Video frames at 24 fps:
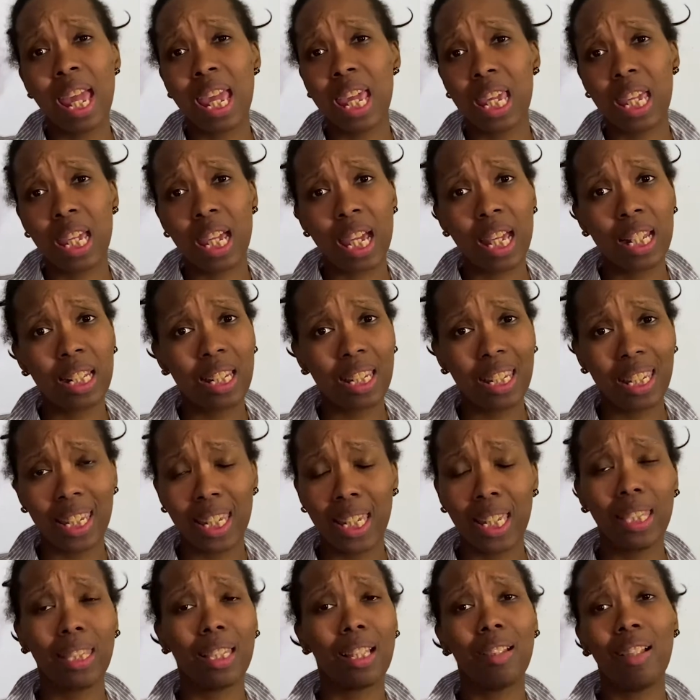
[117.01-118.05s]
And
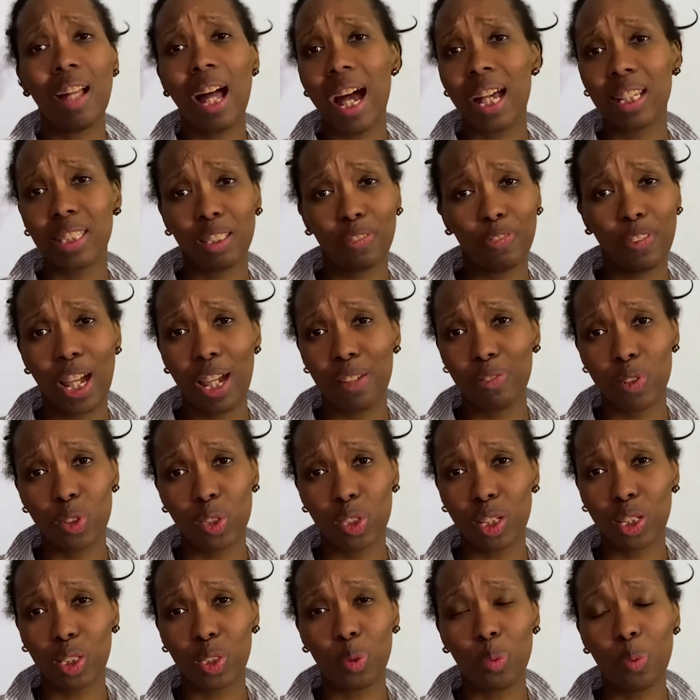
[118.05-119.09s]
in the last 5 or
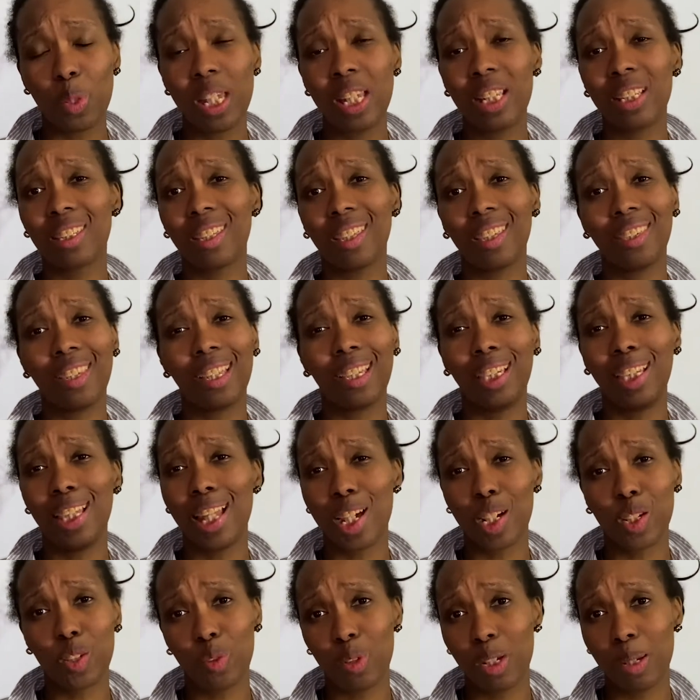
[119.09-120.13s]
6 weeks, the
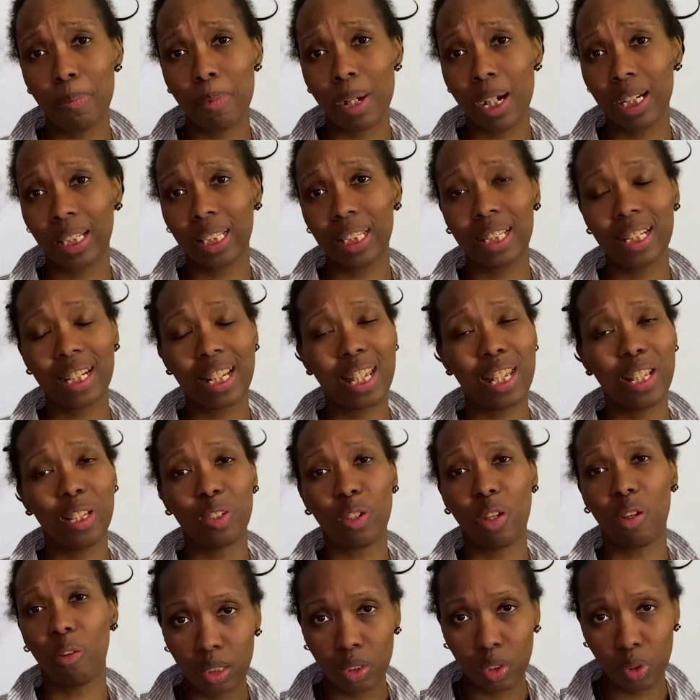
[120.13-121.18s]
luxury market is
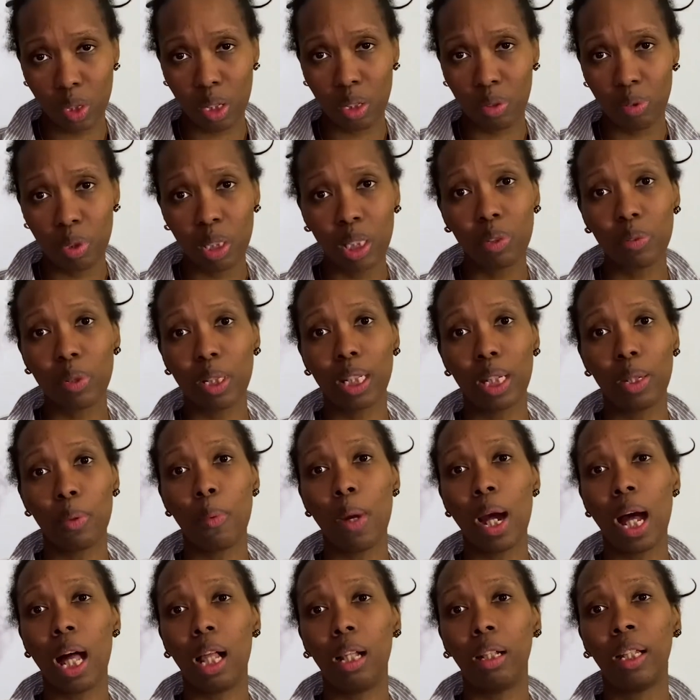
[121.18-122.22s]
doing really, really
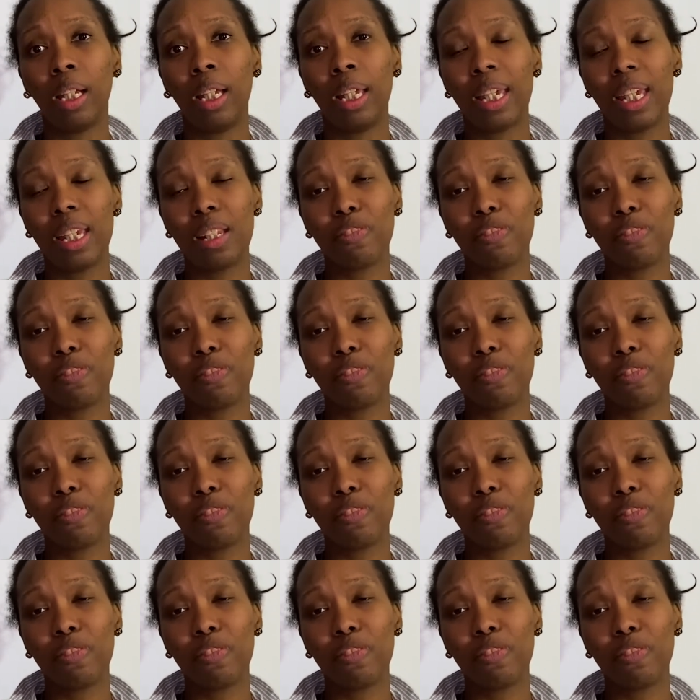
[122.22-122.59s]
well. In